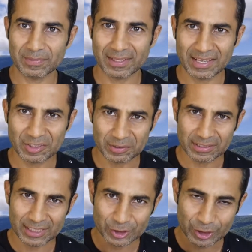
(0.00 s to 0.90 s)
and your
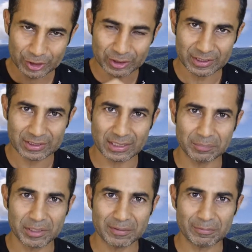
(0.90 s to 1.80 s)
digestion is going to
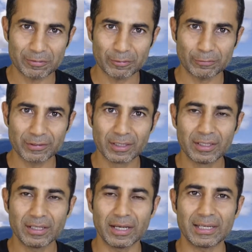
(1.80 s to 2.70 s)
be improved,
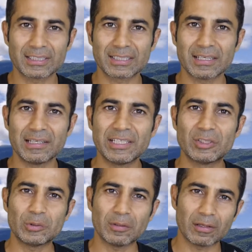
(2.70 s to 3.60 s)
and it's going to lead
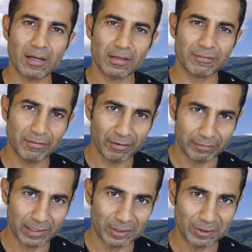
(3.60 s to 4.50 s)
a lot of
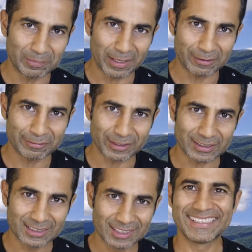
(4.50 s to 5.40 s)
really good
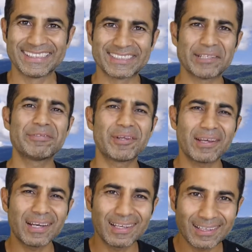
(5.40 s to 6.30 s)
benefits. So if you
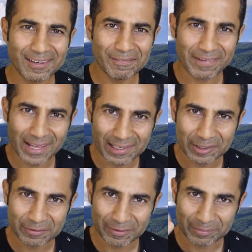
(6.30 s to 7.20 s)
got a little
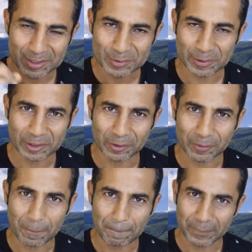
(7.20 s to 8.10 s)
value from this video,
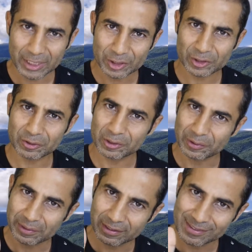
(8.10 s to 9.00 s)
make sure
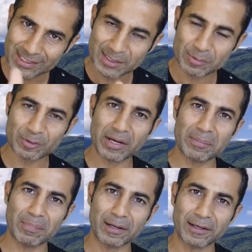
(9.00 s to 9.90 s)
you hit the
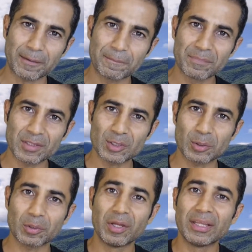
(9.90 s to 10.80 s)
subscribe button
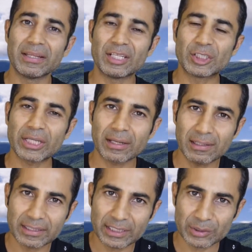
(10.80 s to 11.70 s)
so the
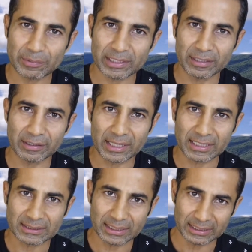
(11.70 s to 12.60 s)
channel gets
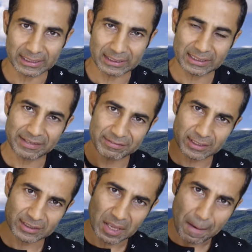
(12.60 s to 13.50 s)
recognized and it gives
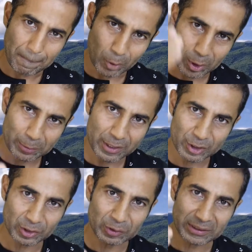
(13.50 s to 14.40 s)
us
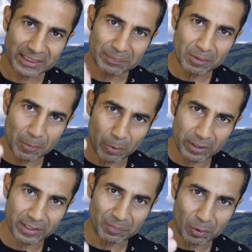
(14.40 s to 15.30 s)
motivation to keep
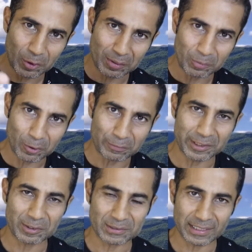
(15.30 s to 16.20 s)
bringing more and more
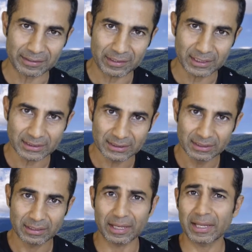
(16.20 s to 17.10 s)
videos like this,
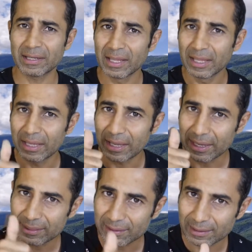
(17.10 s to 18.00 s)
and
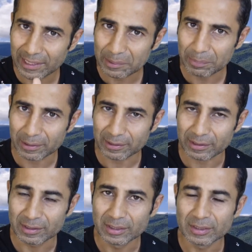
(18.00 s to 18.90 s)
hit the like
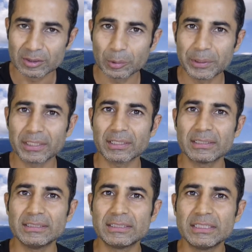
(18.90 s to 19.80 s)
button so we can
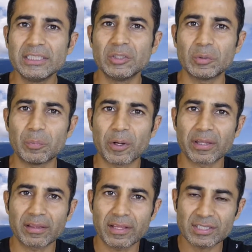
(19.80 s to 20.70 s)
continue
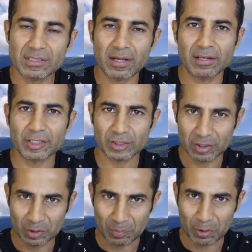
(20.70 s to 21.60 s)
bringing this knowledge
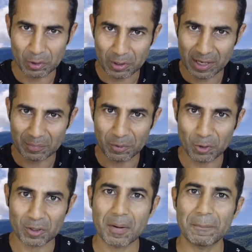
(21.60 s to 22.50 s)
to more and
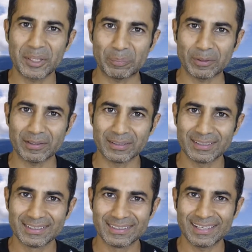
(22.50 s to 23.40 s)
more people.
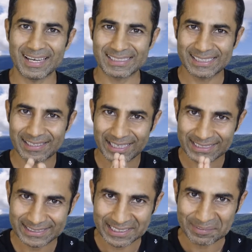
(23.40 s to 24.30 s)
Until
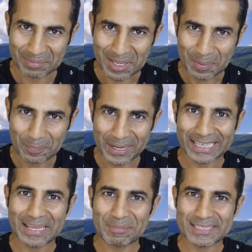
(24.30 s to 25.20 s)
next time, my
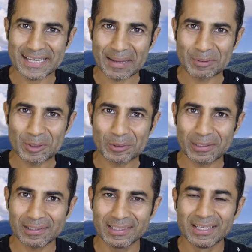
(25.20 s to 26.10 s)
name is
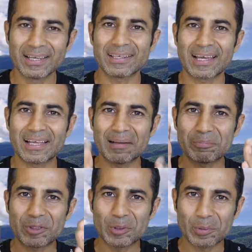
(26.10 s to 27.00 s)
Abhi and I
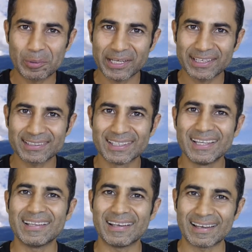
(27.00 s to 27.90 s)
help you create
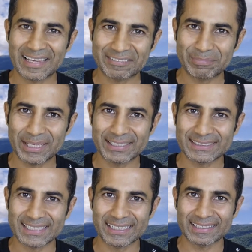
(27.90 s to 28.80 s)
the life by
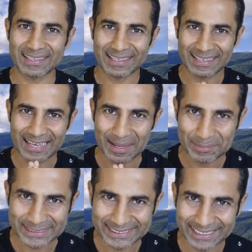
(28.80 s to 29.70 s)
design.
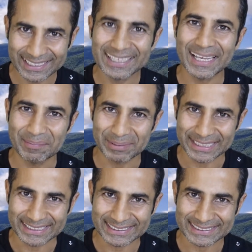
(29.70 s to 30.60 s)
Namaste and
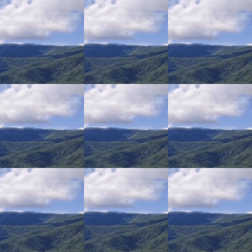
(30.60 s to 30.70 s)
peace.